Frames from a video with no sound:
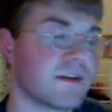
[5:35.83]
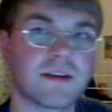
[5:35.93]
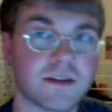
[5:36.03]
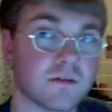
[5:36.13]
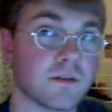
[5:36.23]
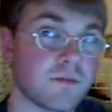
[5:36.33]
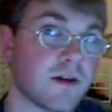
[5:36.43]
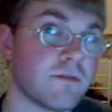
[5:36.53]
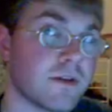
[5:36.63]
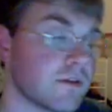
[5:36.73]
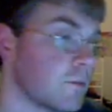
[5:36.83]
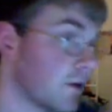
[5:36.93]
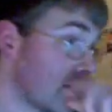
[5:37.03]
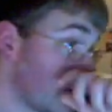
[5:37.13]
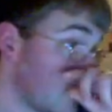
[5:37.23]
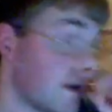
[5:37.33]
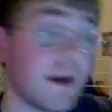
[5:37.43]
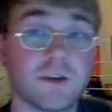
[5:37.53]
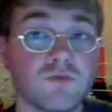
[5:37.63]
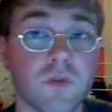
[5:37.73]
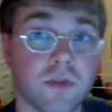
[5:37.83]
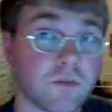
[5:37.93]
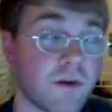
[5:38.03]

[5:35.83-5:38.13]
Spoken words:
category 5 network cable, and just run the